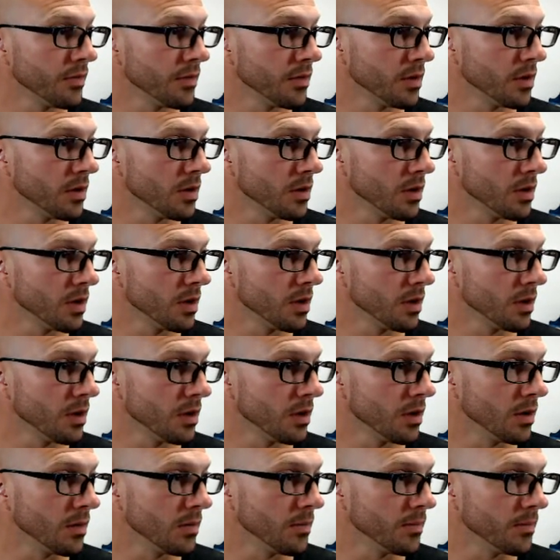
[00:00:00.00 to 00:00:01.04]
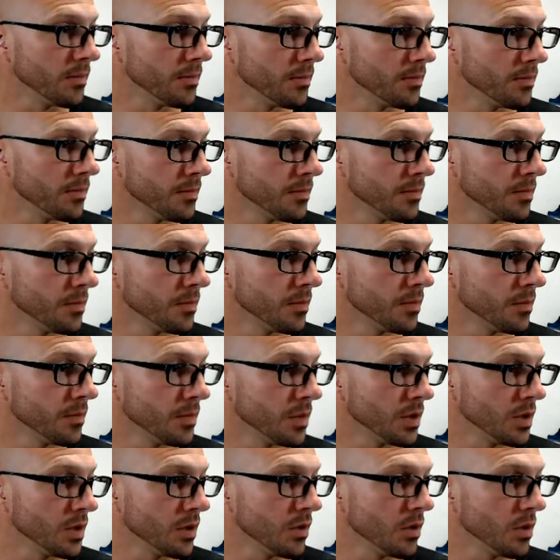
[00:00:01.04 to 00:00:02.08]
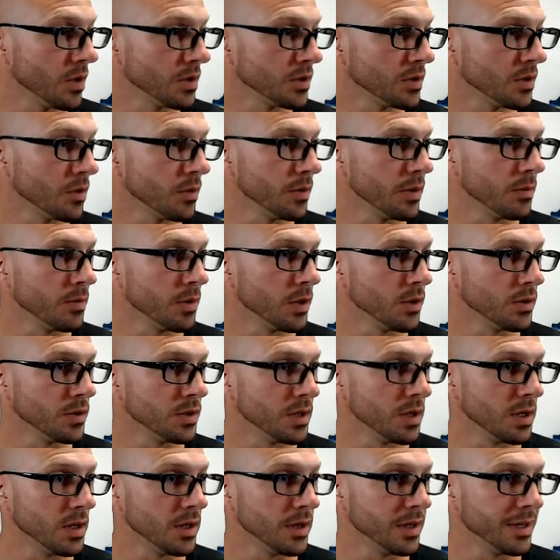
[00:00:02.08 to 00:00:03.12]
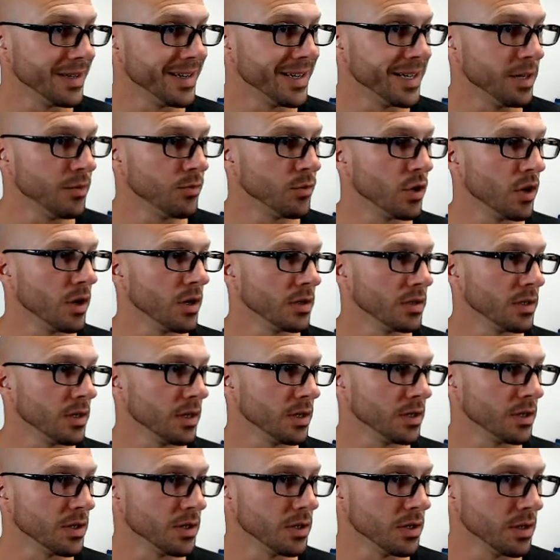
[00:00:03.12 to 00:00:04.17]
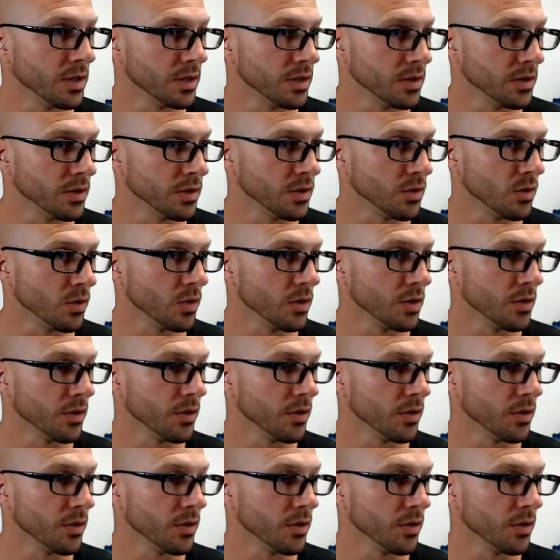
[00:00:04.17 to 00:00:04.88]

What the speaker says: But they'll also be posted in the team draw section in the store.